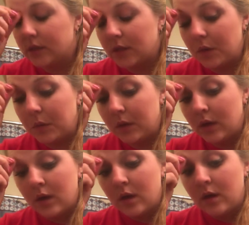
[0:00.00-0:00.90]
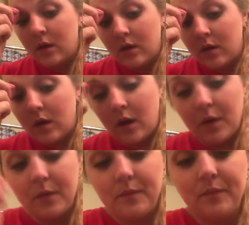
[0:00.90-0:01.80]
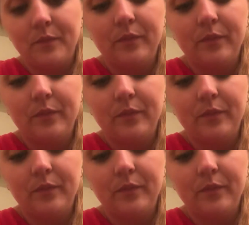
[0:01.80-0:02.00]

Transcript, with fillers: So um,